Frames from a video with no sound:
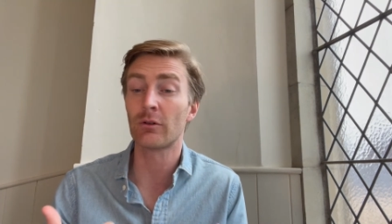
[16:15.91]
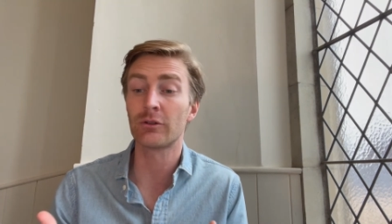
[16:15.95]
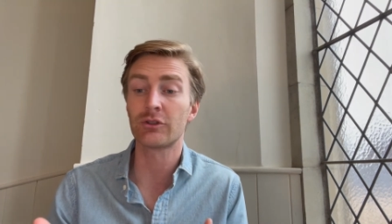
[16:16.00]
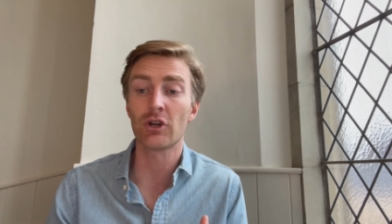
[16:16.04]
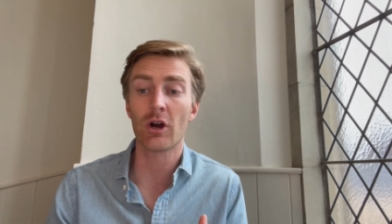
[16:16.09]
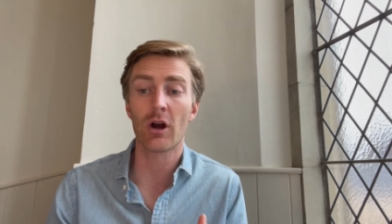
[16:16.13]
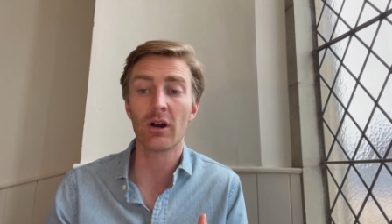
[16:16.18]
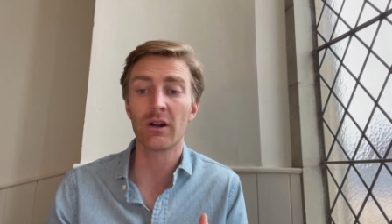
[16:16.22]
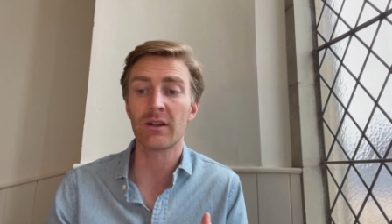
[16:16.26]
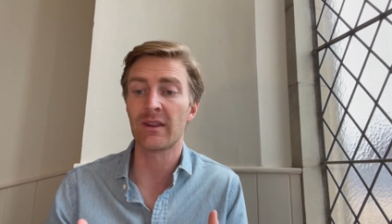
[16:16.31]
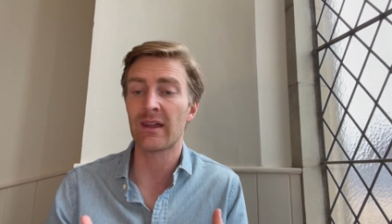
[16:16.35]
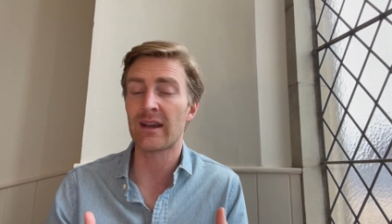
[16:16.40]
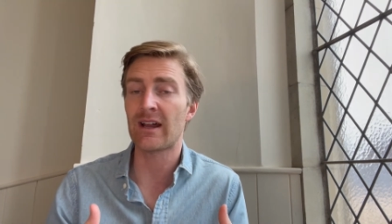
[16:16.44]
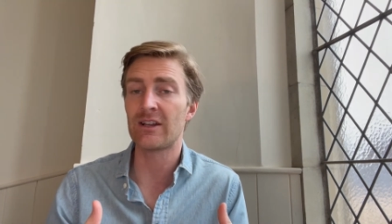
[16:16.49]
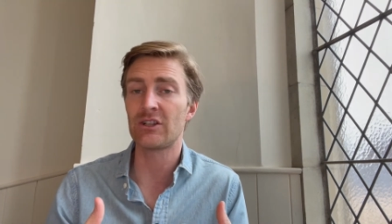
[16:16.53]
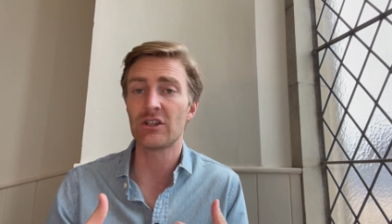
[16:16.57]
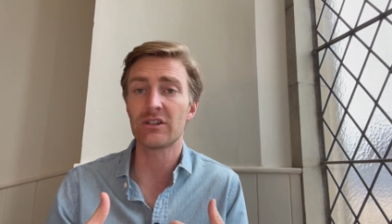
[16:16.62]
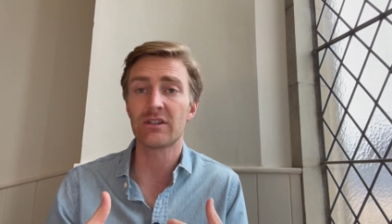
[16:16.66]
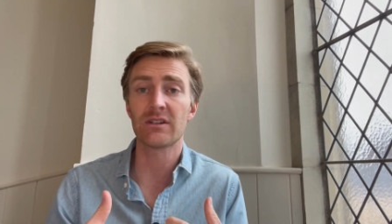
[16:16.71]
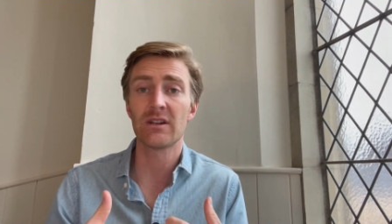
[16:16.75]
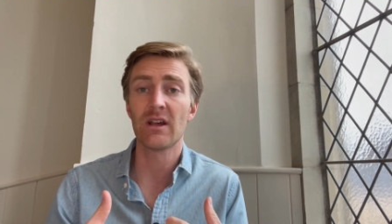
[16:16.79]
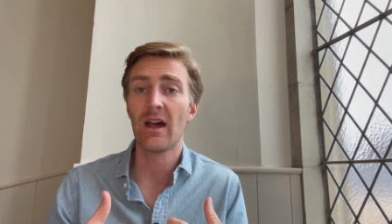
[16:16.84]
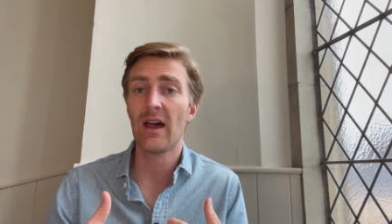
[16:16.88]
jargon that I
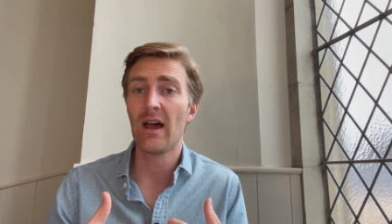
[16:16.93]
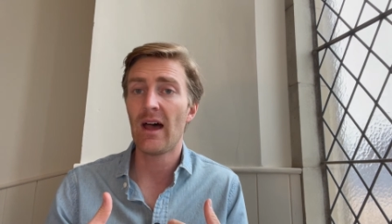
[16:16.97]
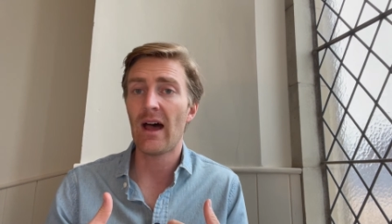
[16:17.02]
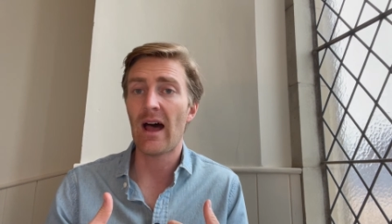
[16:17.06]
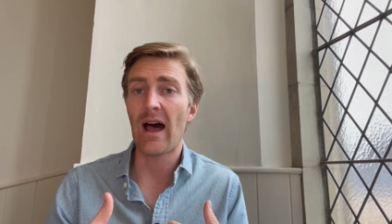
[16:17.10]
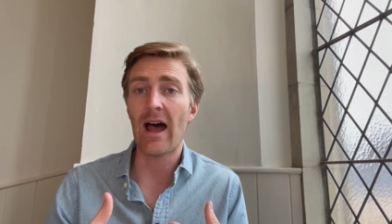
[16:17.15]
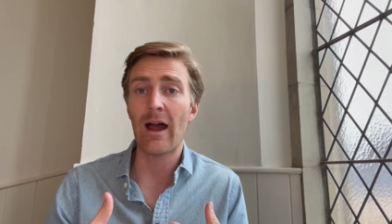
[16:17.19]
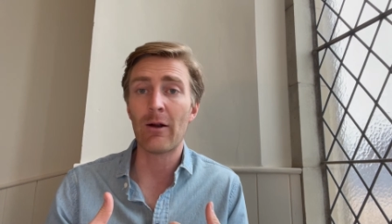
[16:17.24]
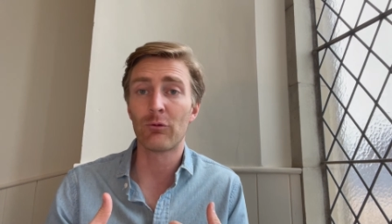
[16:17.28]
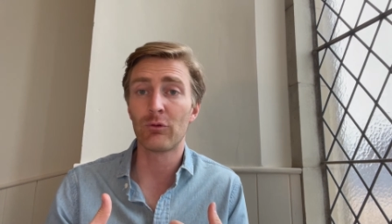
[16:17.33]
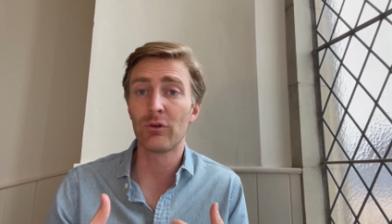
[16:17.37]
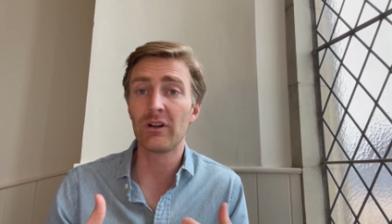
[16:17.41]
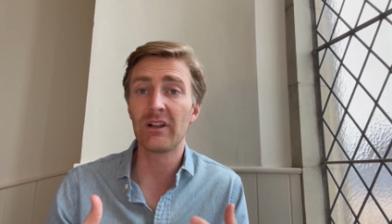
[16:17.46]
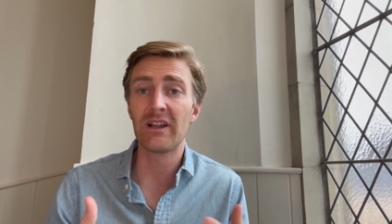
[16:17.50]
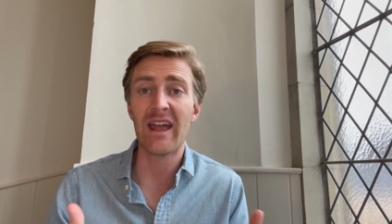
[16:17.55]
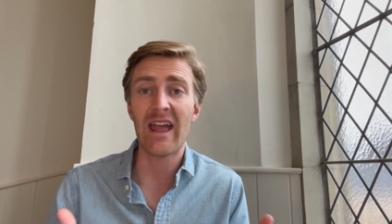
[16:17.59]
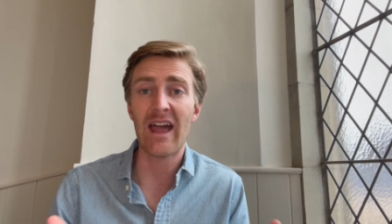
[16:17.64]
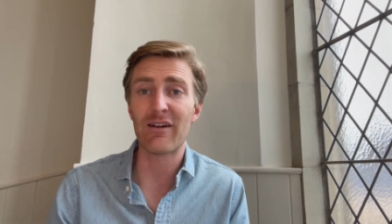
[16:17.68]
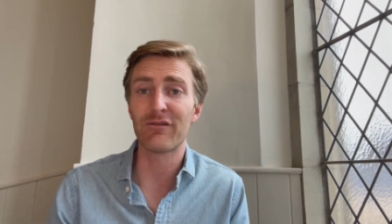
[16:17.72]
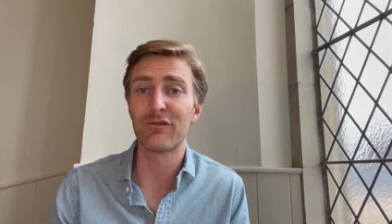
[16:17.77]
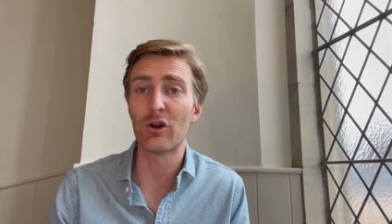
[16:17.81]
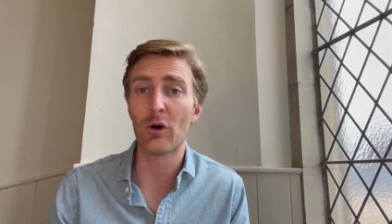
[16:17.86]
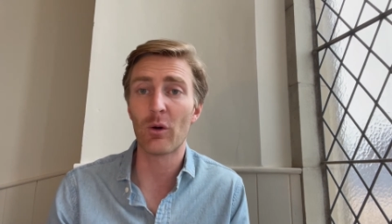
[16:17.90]
just, I really
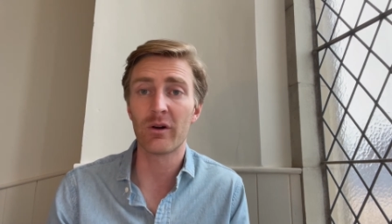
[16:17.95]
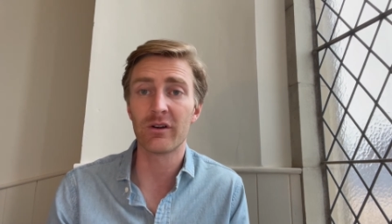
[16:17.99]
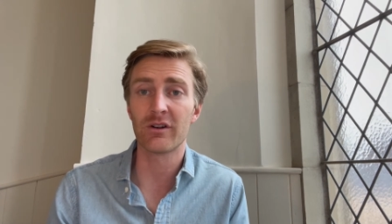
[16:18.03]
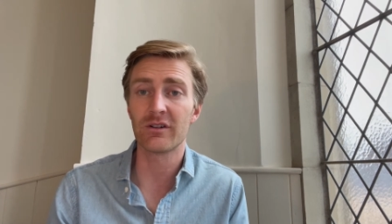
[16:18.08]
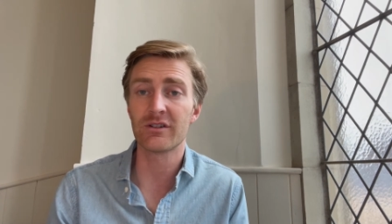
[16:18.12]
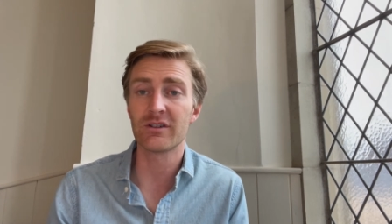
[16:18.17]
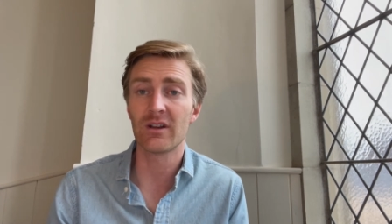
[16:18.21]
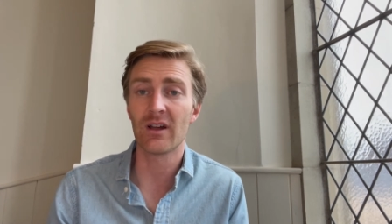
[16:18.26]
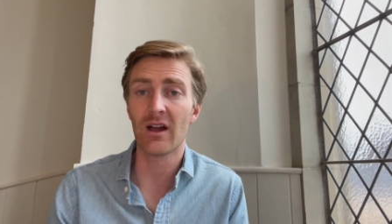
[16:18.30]
have no, under,